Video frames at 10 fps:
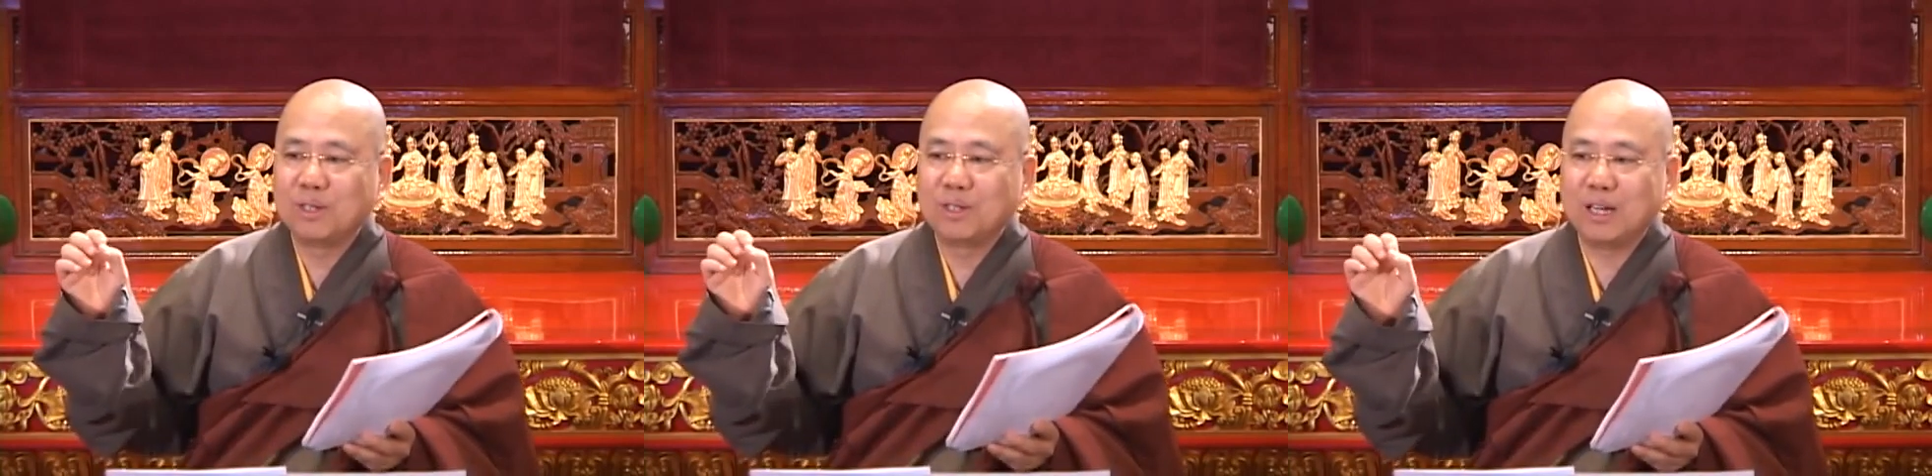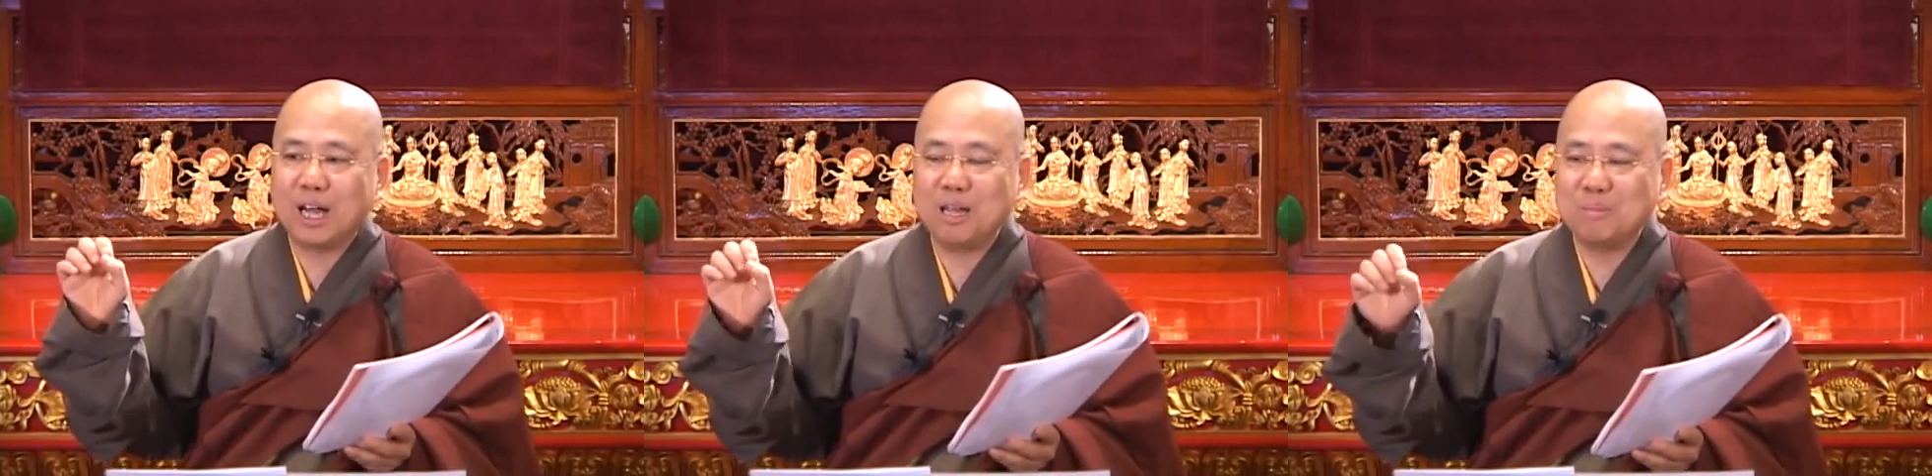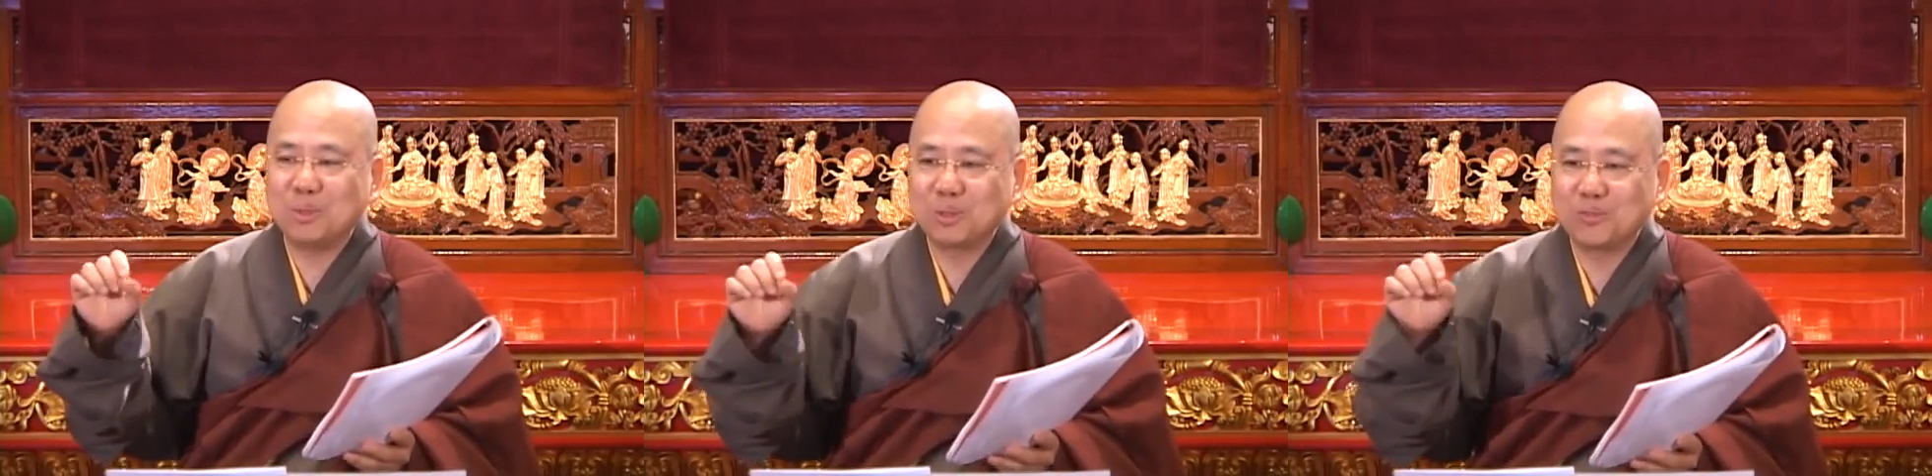
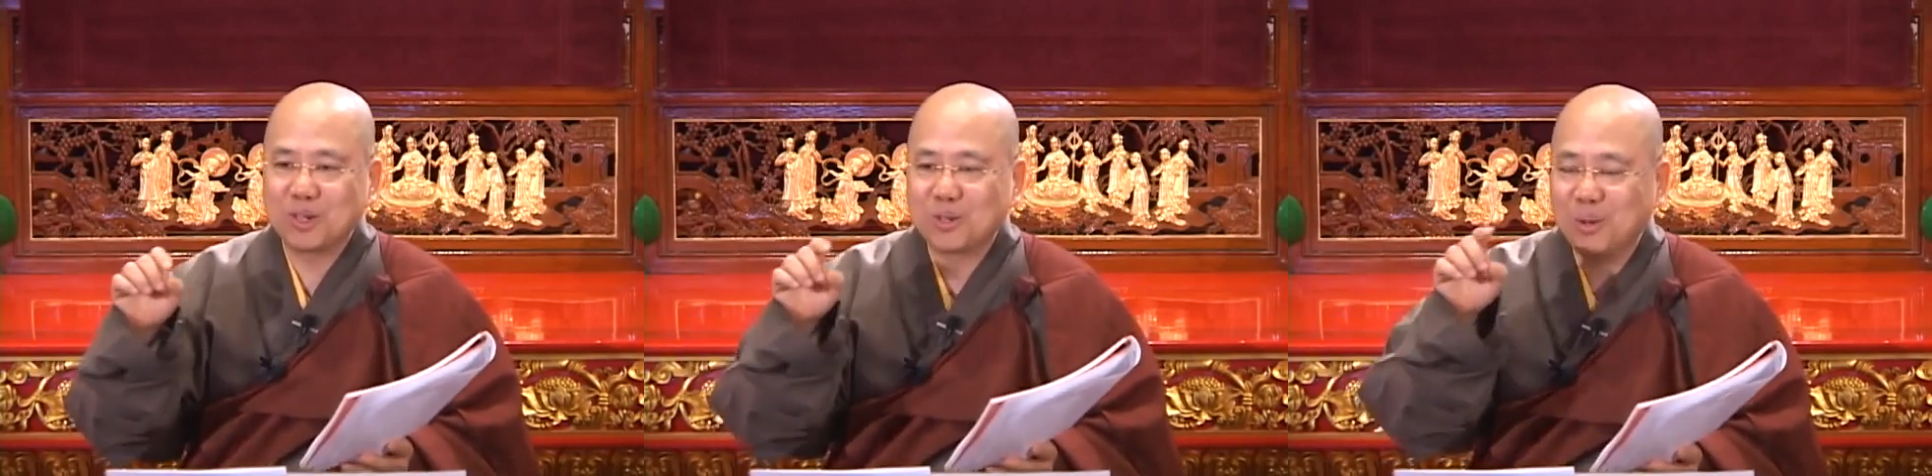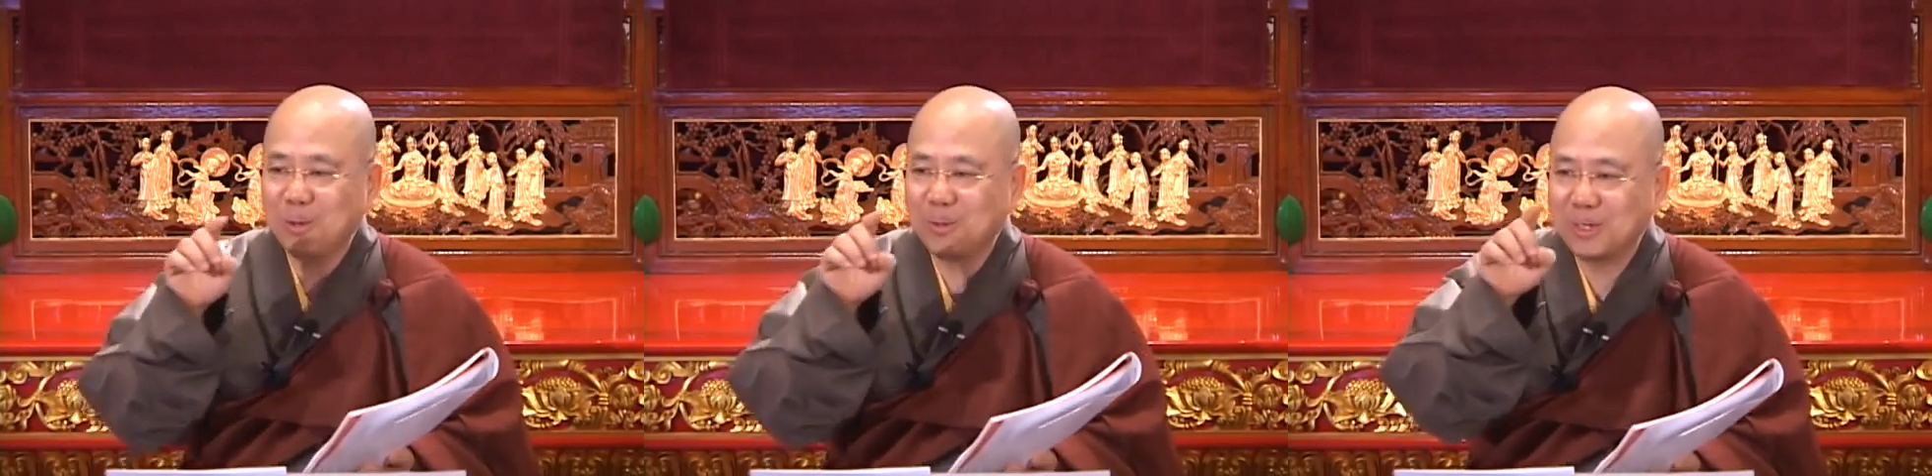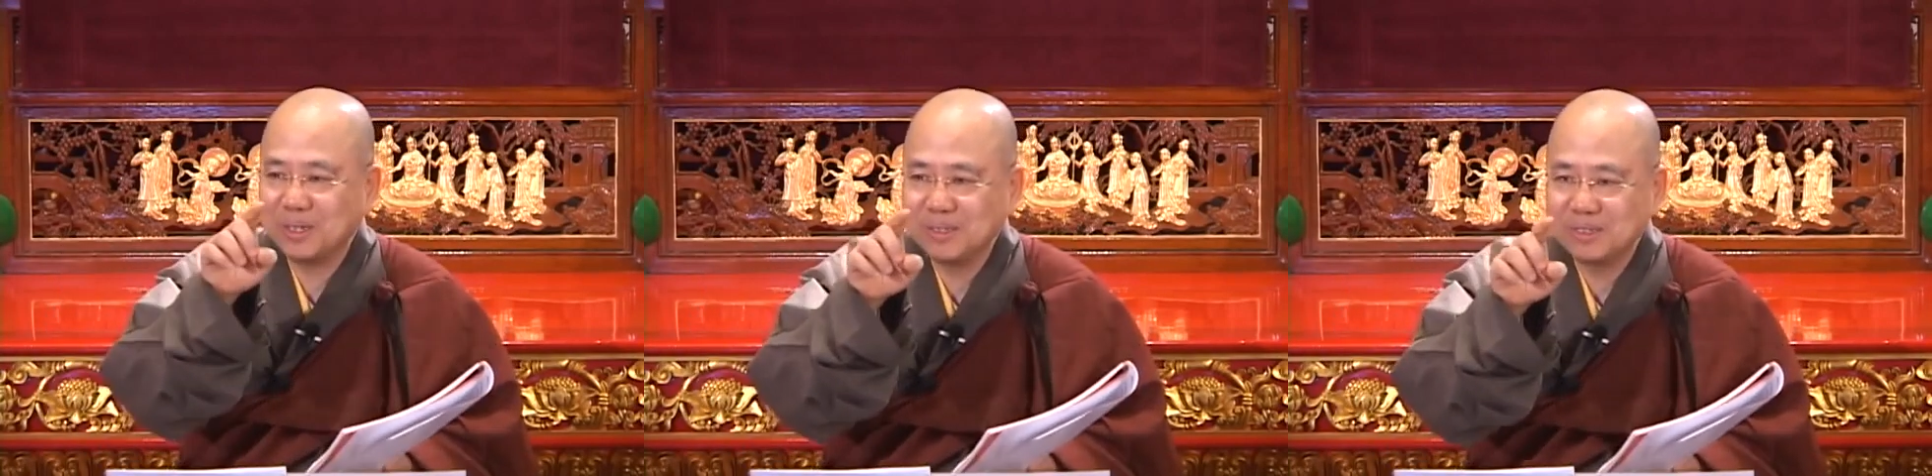Nanaimo to
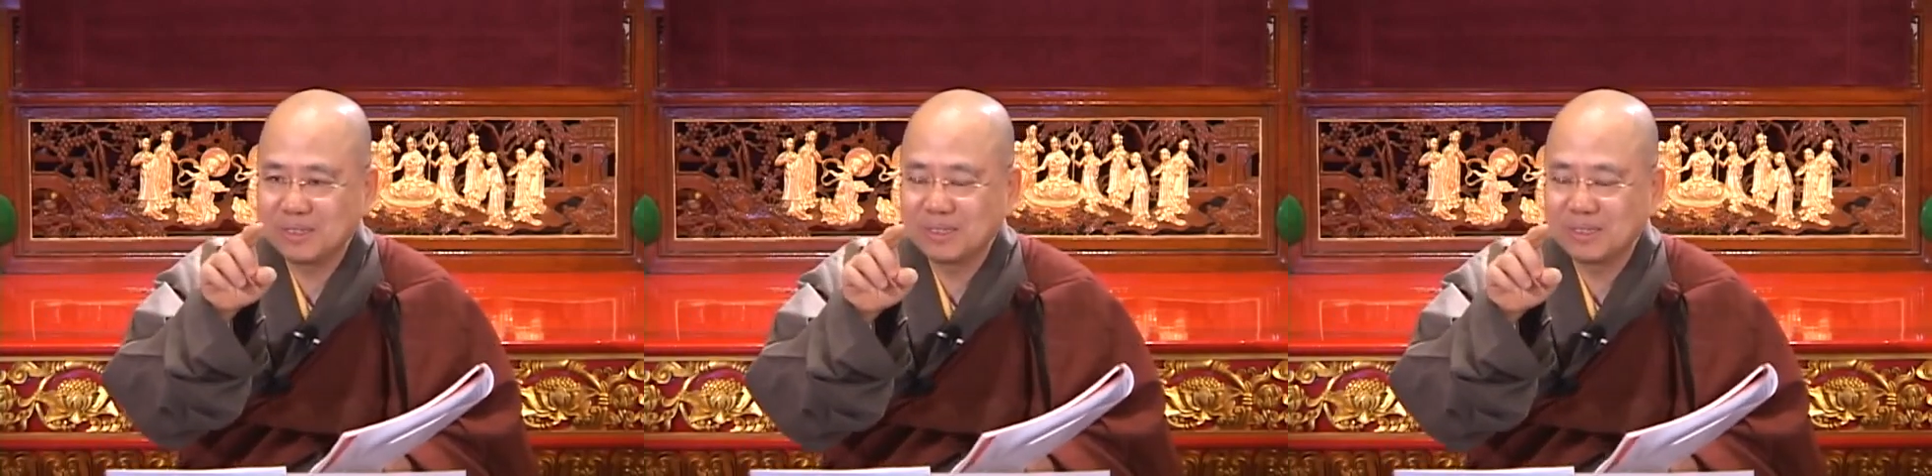Victoria,